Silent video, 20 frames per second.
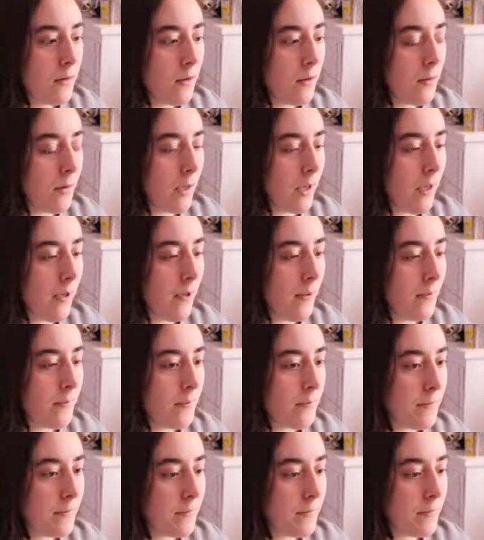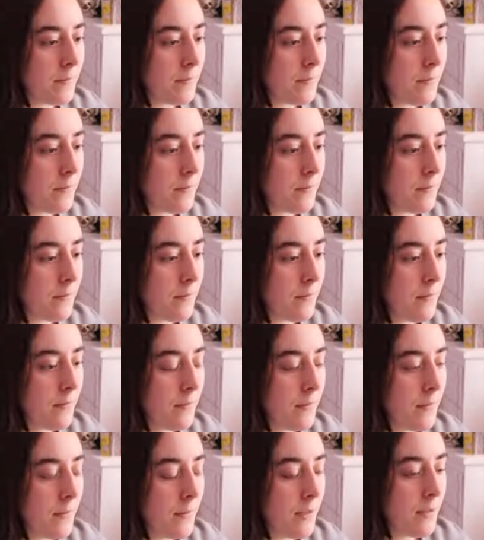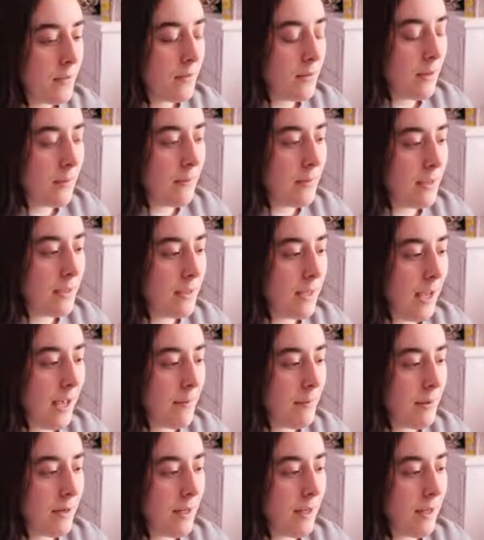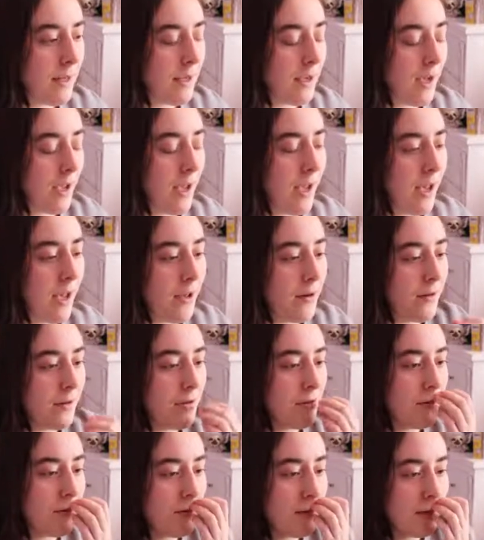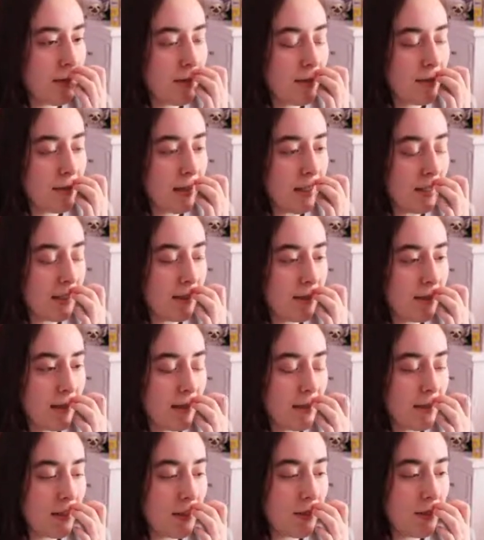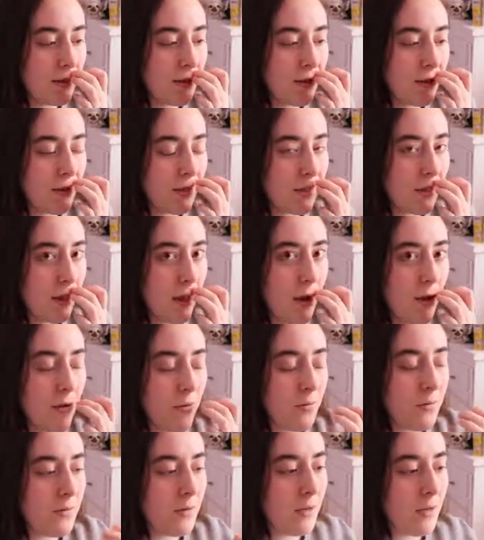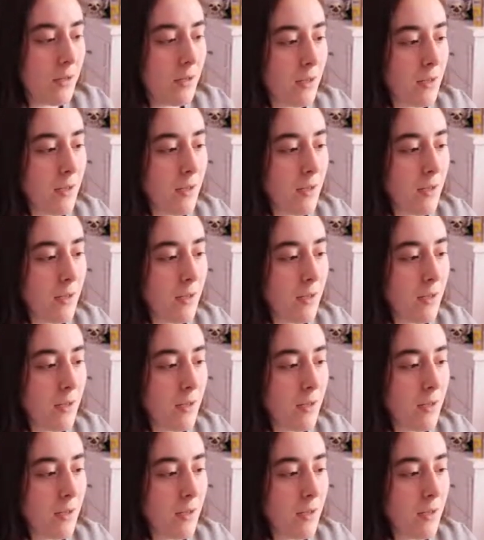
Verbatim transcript: Okay. Something's happening. I had her, like, send her alone.